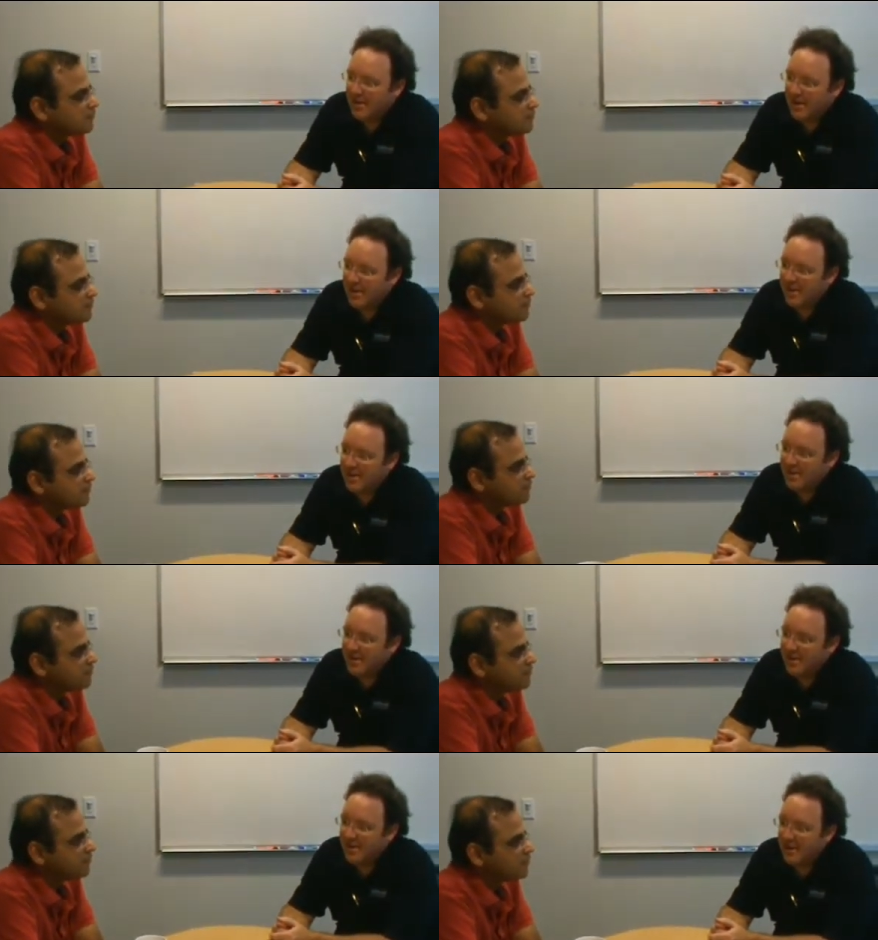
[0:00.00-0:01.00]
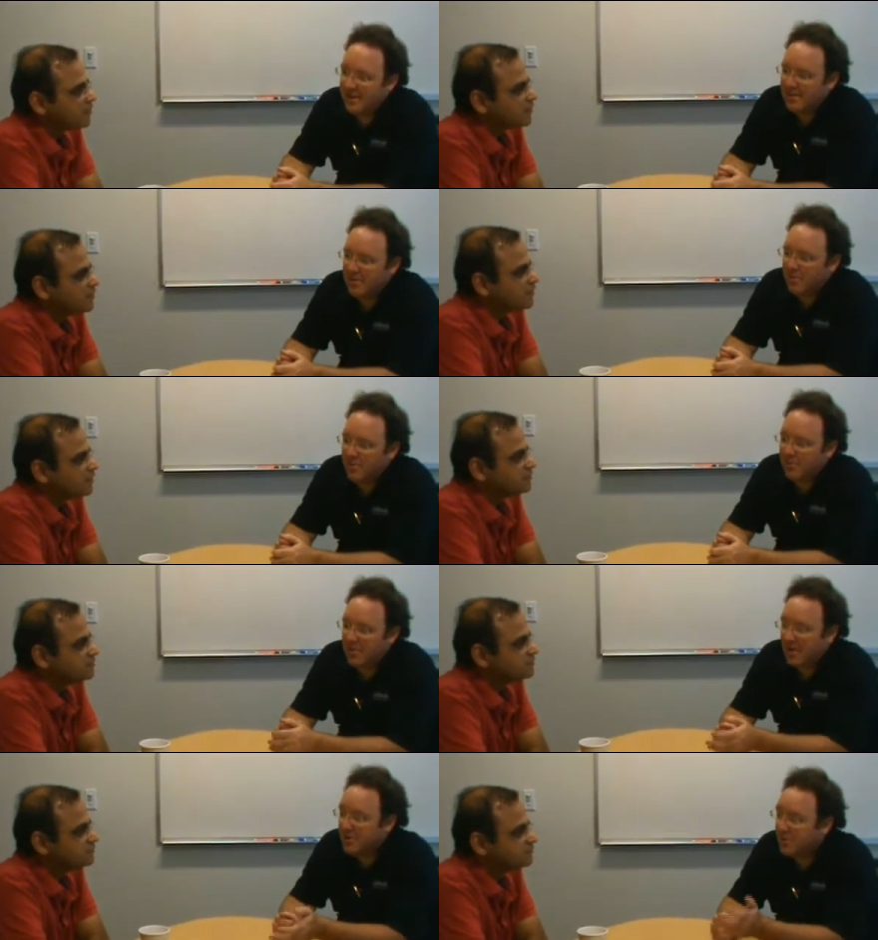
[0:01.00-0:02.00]
Speaker 1: uh, you know
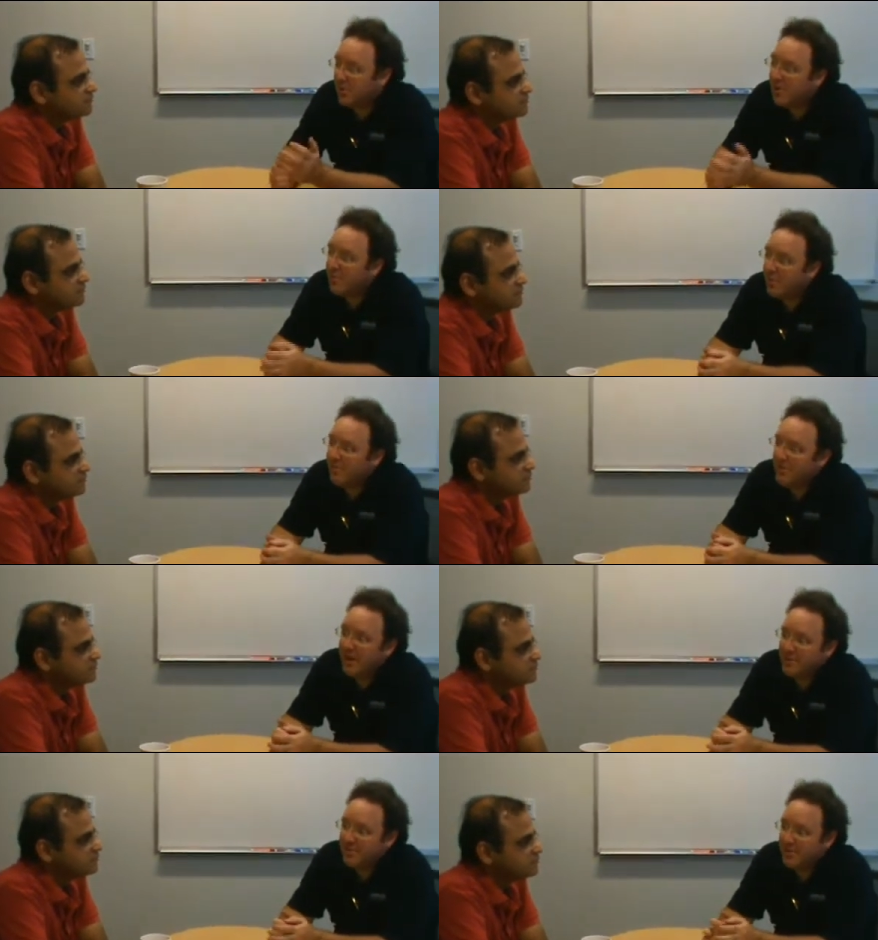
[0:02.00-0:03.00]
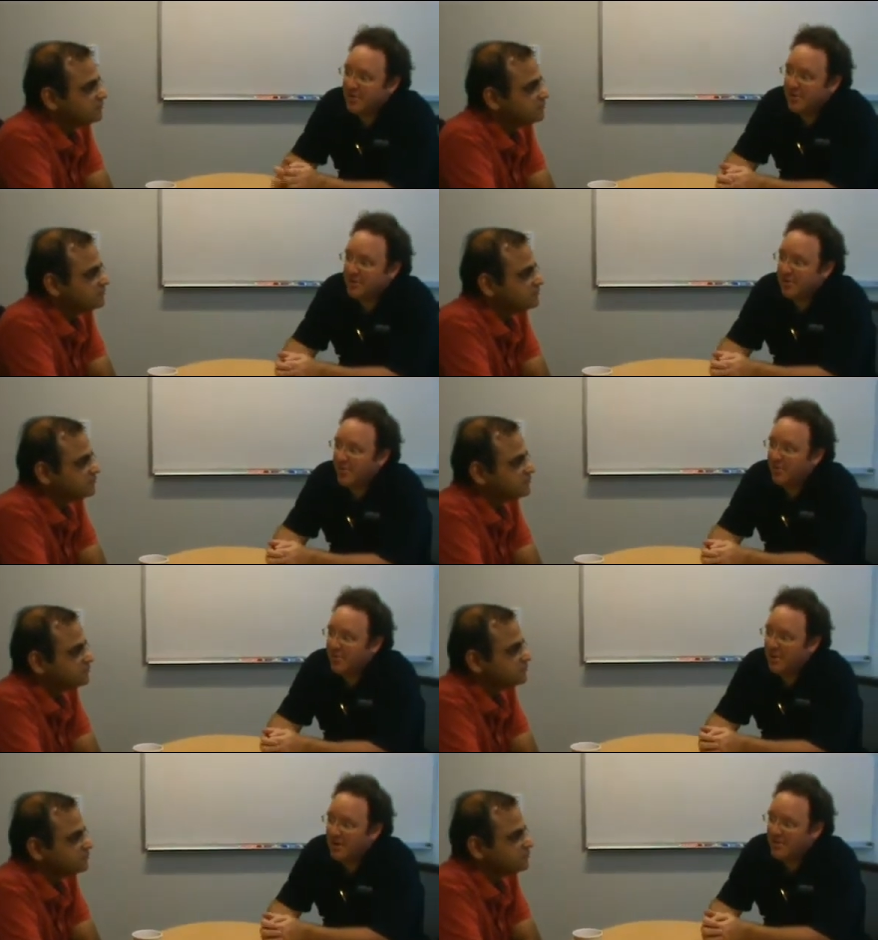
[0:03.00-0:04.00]
historically we've advised people to start
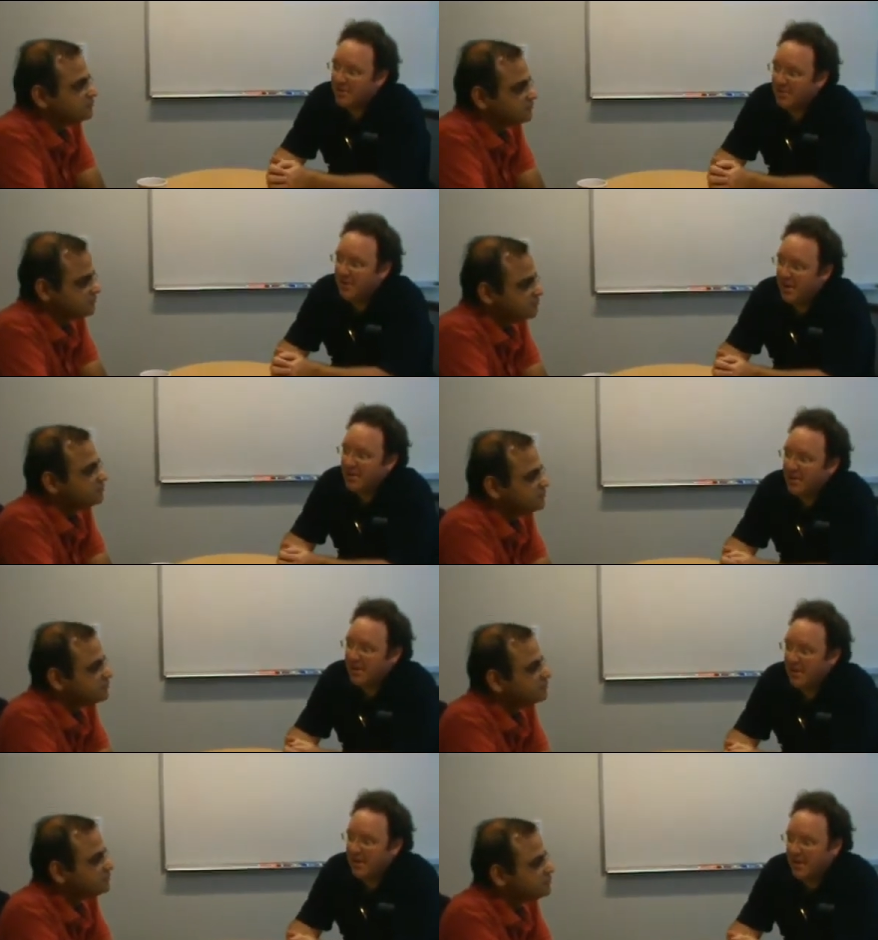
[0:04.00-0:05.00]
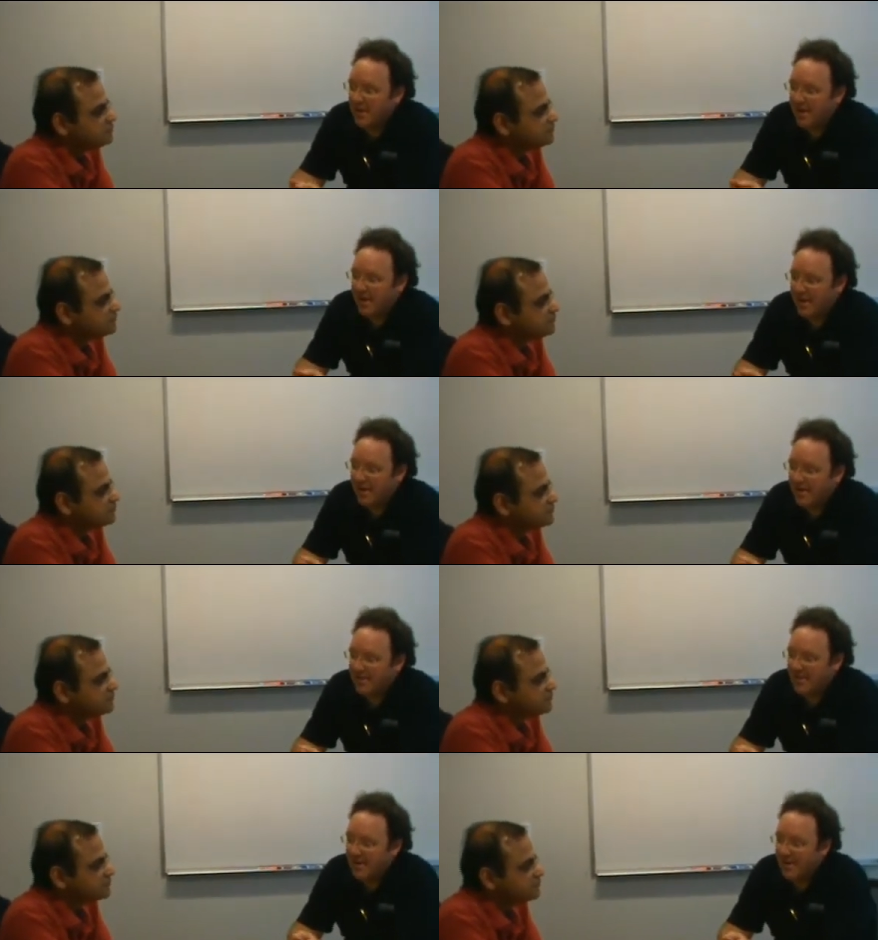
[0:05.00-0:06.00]
with basic, right? Uh,
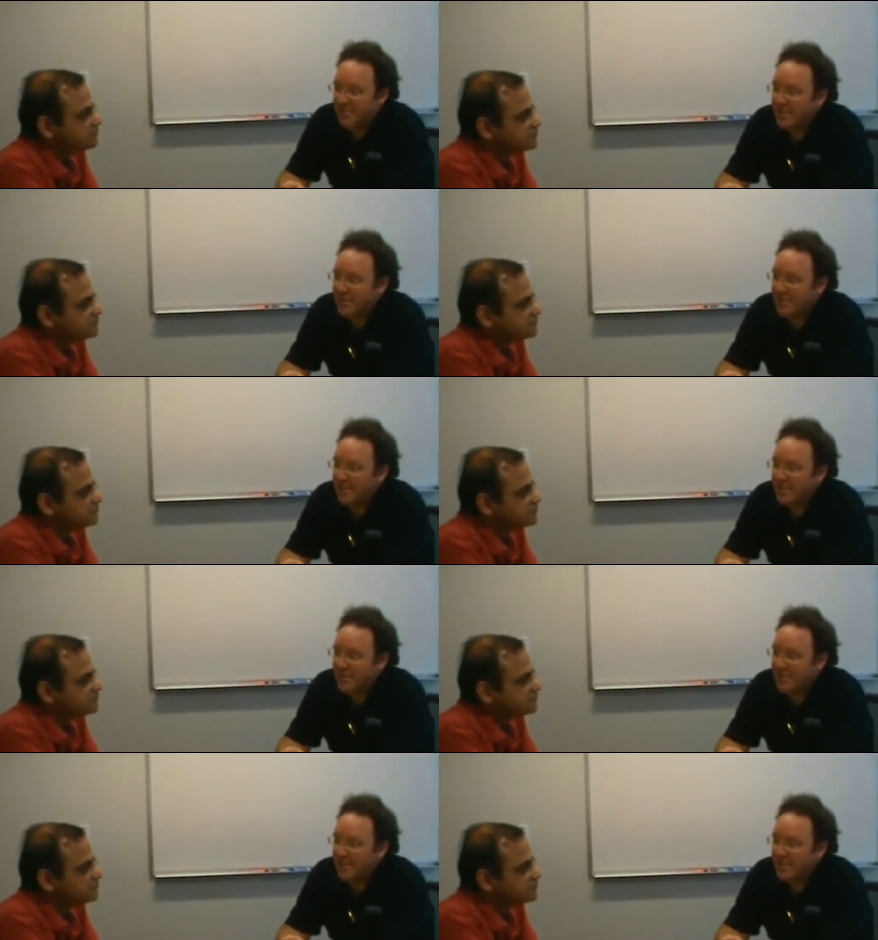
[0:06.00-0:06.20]
and and